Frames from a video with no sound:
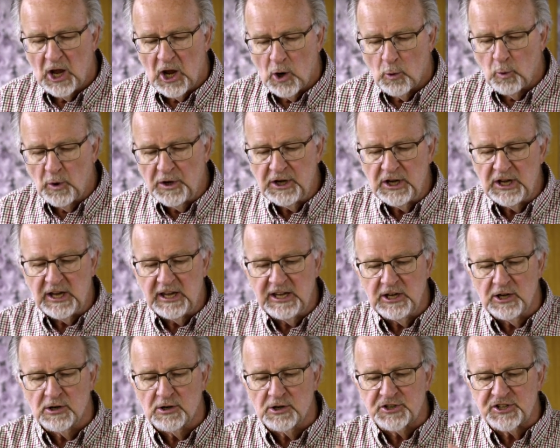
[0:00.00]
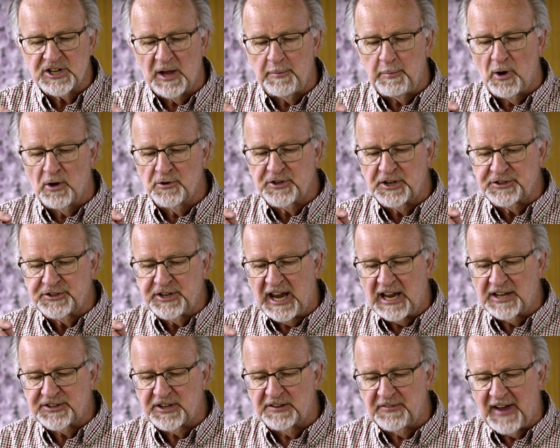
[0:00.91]
When he hears about the
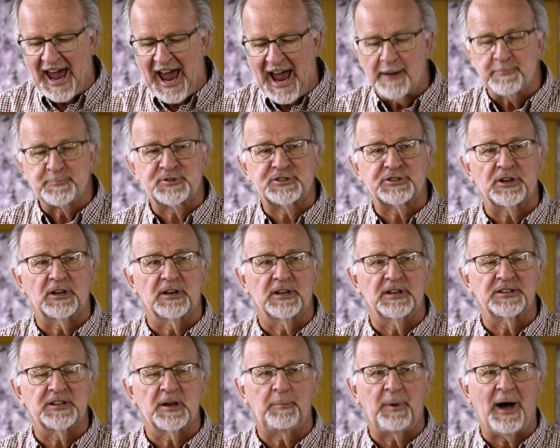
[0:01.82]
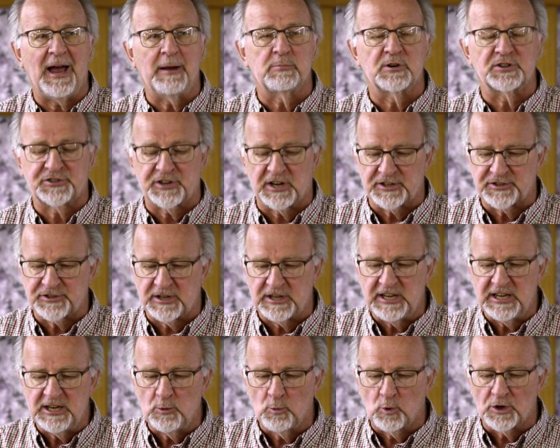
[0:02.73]
death of Absalom, the Bible says
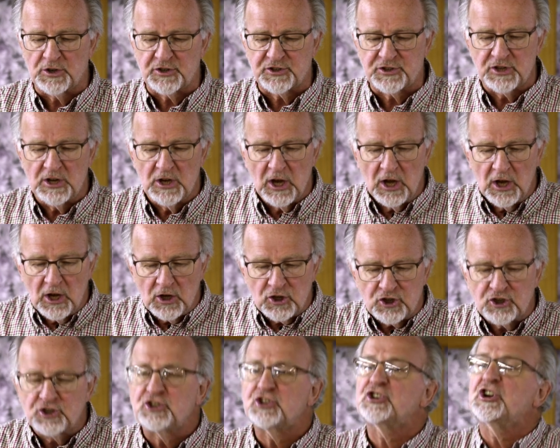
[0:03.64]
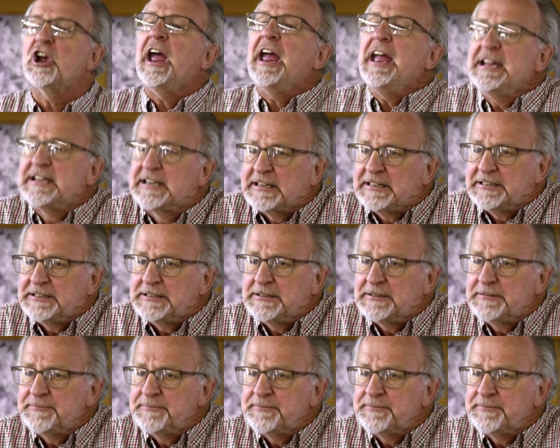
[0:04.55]
he was shaken.